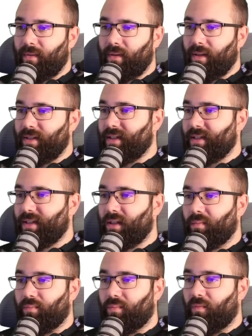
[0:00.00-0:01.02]
as you can see,
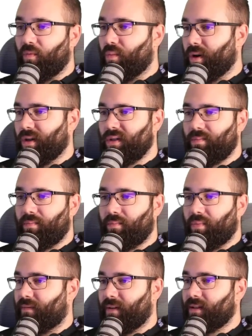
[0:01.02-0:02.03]
it works
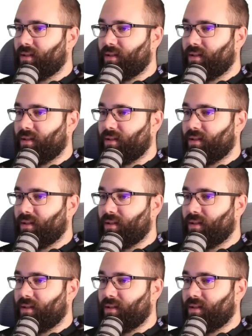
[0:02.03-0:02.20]
perfect.